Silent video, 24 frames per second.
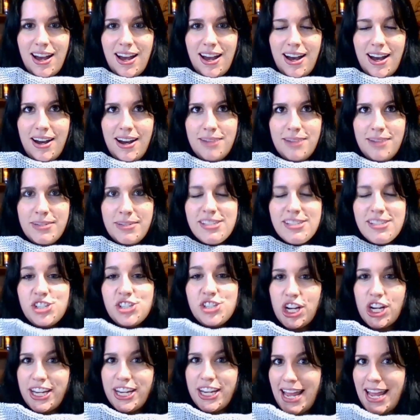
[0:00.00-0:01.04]

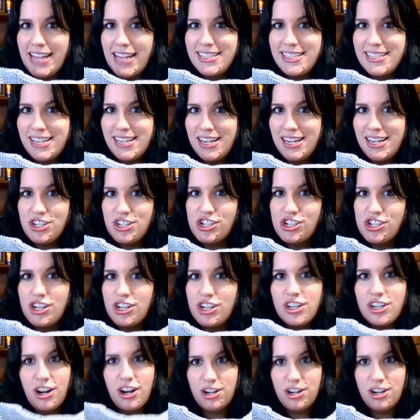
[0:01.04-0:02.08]
stockinette stitch
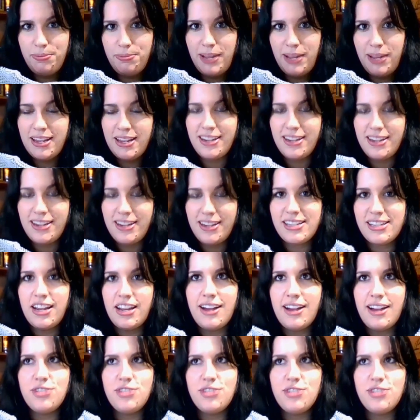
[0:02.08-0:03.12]
garter blanket because
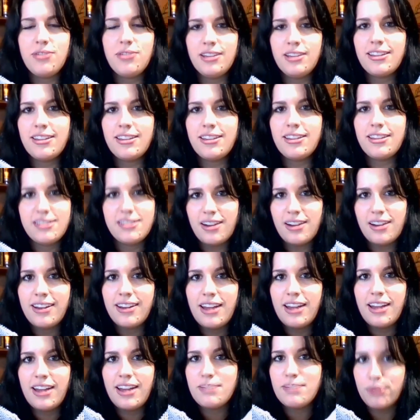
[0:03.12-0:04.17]
I do think that
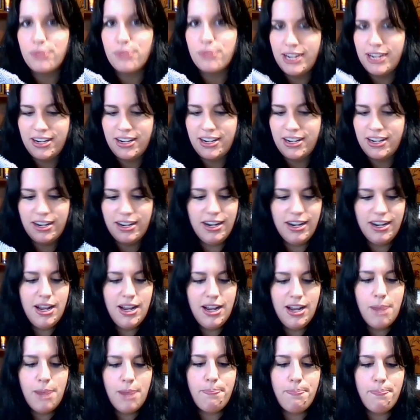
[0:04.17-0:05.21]
stockinette is prettier.
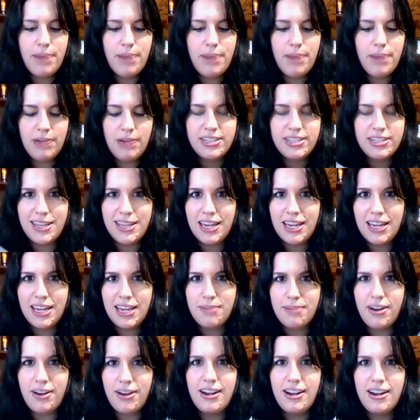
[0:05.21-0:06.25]
But I was thinking
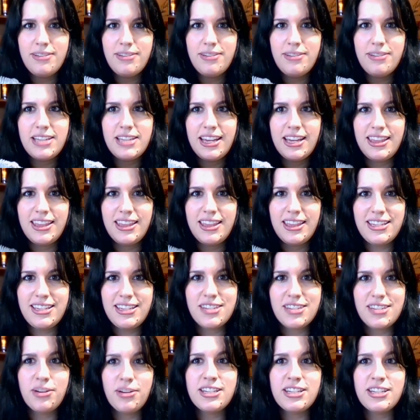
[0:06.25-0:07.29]
about it and I was like, this is
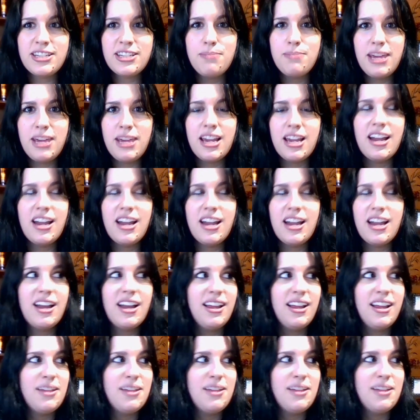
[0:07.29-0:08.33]
going to be
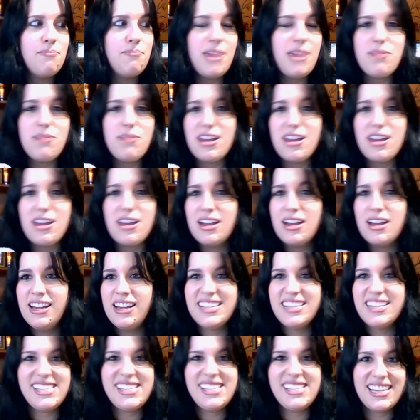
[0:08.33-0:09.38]
maybe
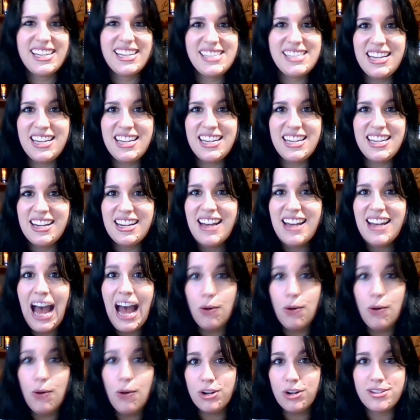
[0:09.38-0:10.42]
60
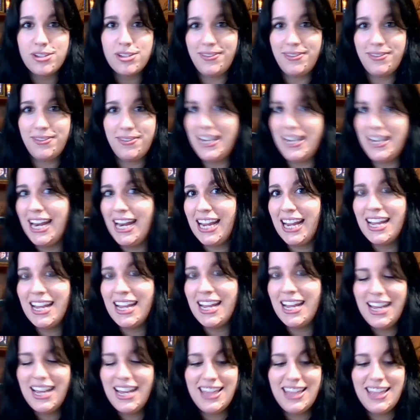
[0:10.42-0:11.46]
hours of knitting.
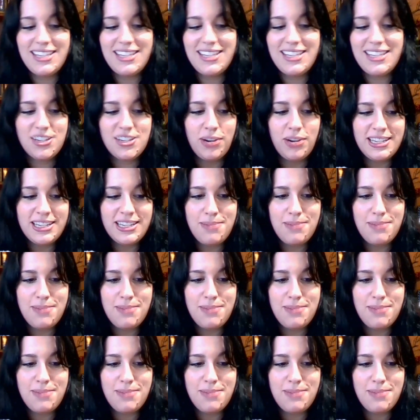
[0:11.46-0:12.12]
This is going to